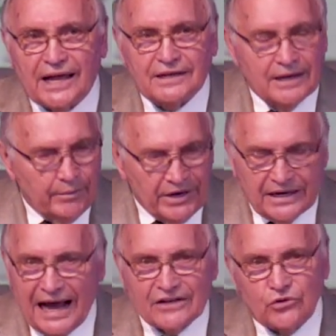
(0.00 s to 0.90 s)
I mean,
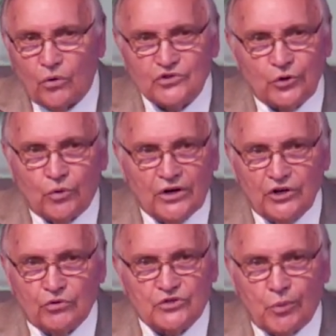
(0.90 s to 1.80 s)
God told you what you
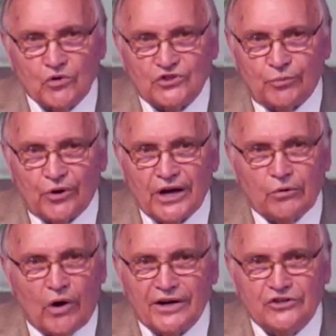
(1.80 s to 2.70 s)
were supposed to bring.
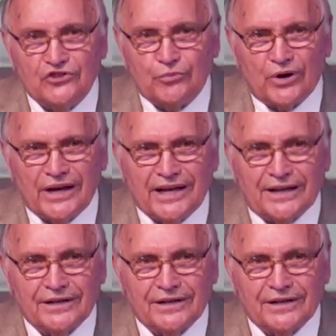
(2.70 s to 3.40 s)
Why didn't you bring it?